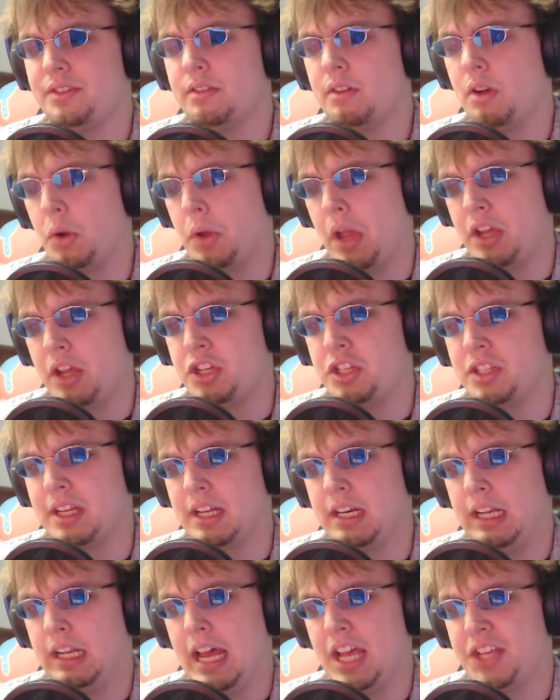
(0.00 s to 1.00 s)
Okay, she's gonna
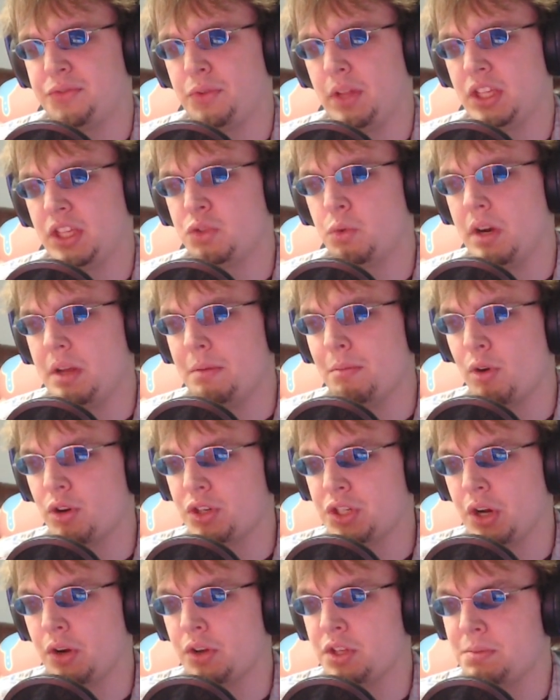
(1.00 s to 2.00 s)
last for like twenty more
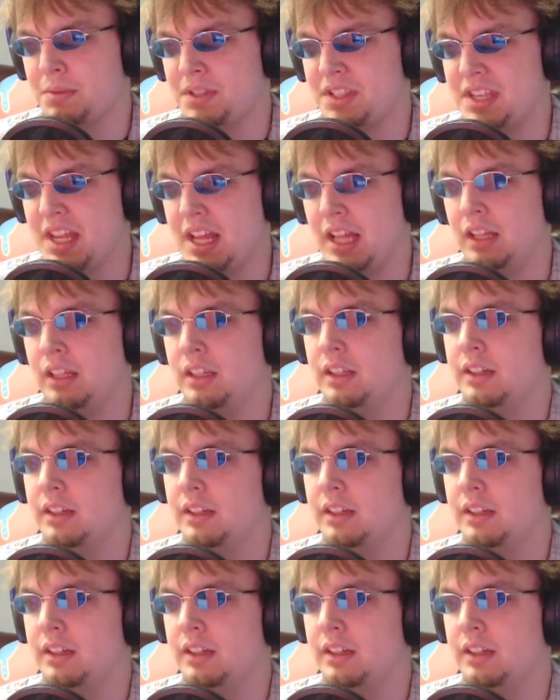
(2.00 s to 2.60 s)
turns, but still.